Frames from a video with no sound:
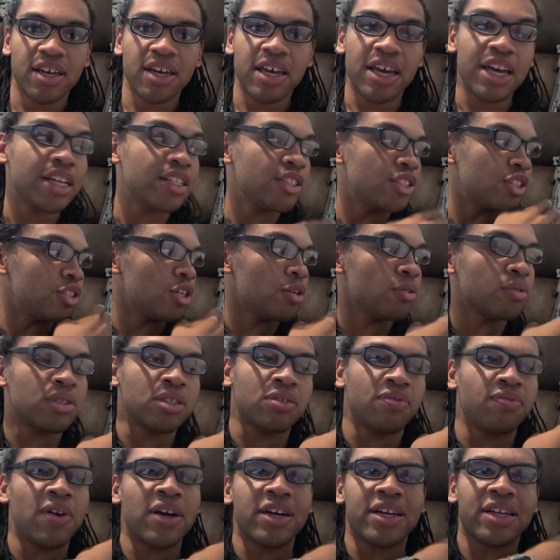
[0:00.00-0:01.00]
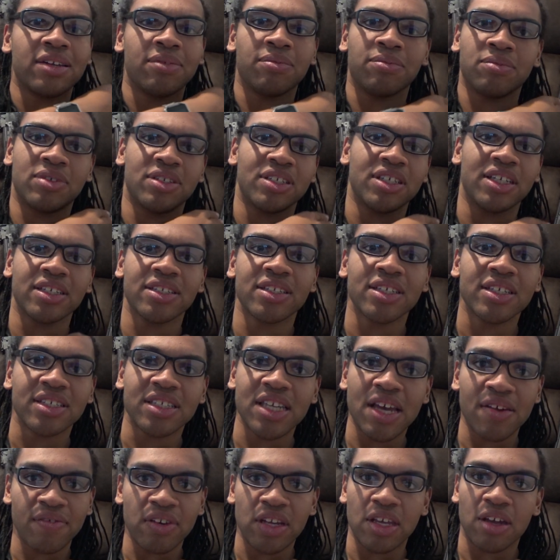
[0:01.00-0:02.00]
It shoots fucking 60,
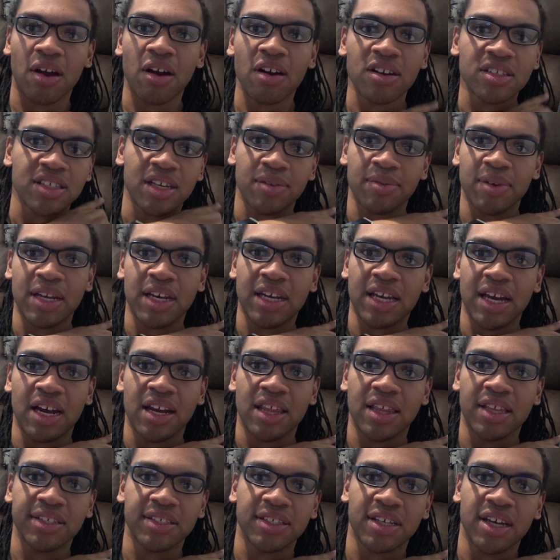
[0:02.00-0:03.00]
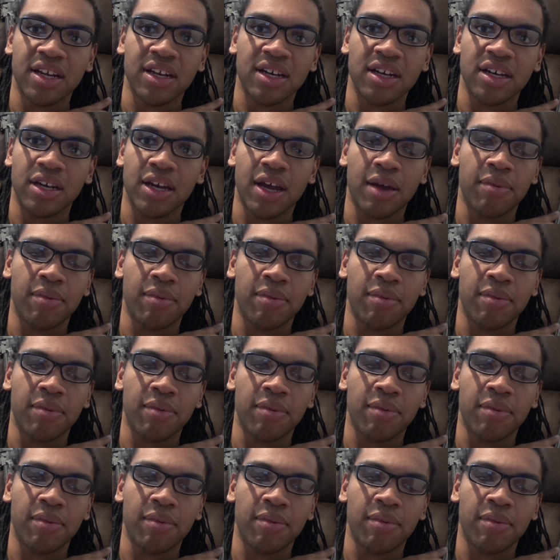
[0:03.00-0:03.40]
70 yards I'm getting out of this gun.